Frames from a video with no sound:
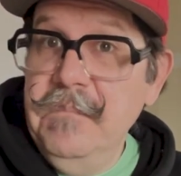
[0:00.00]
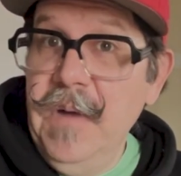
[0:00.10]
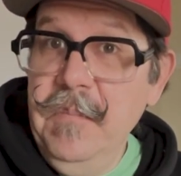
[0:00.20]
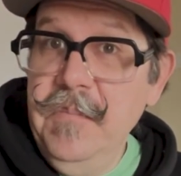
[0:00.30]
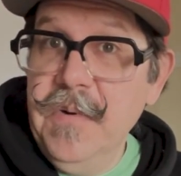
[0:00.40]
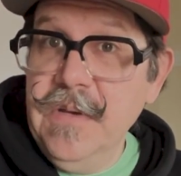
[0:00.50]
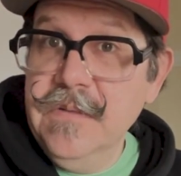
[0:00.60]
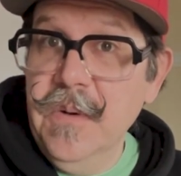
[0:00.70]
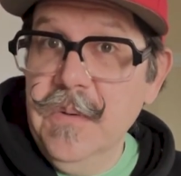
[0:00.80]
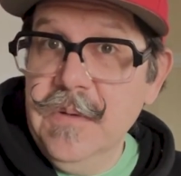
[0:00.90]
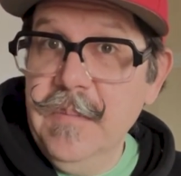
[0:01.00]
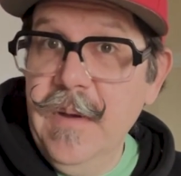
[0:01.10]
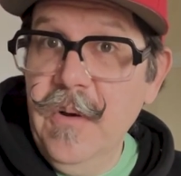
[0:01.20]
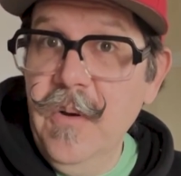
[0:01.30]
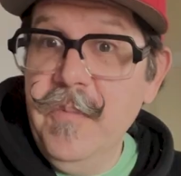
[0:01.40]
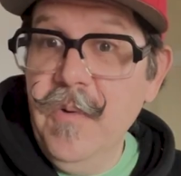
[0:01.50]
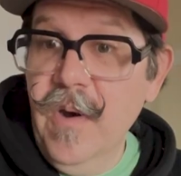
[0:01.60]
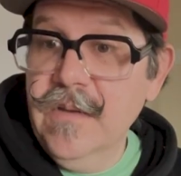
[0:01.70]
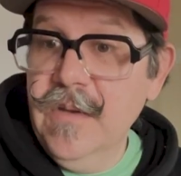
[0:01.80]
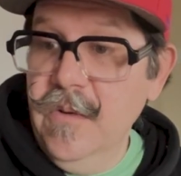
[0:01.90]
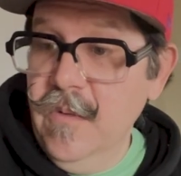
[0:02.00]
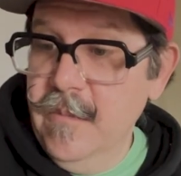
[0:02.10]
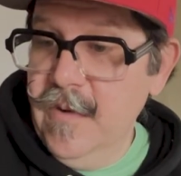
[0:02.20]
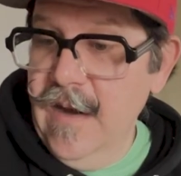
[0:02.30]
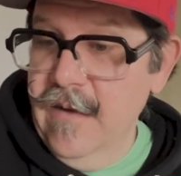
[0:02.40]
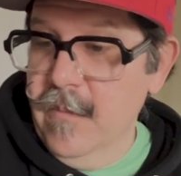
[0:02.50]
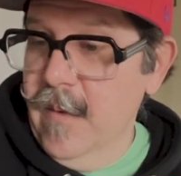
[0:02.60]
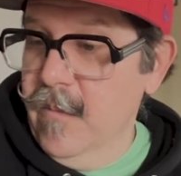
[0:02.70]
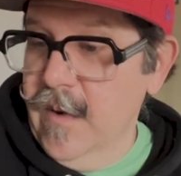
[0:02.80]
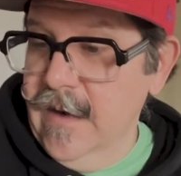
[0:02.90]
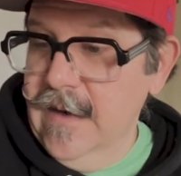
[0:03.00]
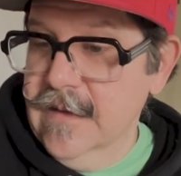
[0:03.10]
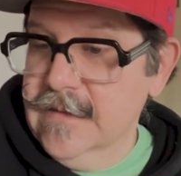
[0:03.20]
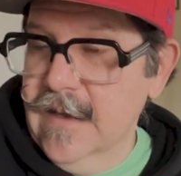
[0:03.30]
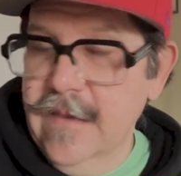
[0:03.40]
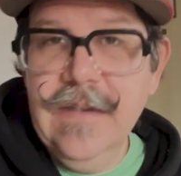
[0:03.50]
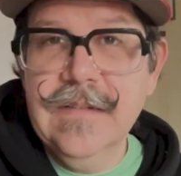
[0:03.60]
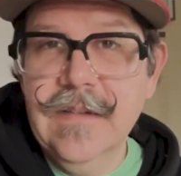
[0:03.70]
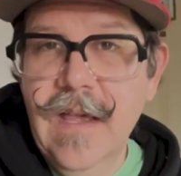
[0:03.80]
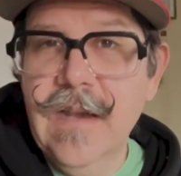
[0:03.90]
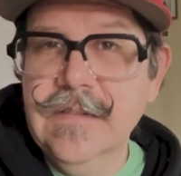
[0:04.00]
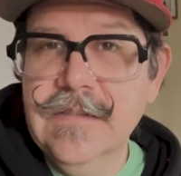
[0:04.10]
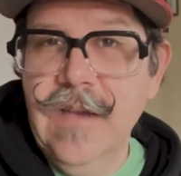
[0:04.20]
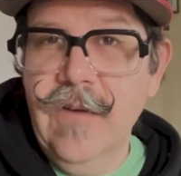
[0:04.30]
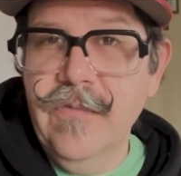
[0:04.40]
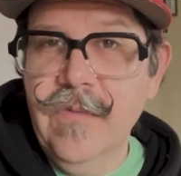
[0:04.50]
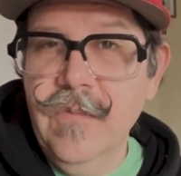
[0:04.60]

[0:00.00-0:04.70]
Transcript: I'm pretty stoked about it. I hope you are too. I'm trying to remember what it is. I think it's a lot of stuff.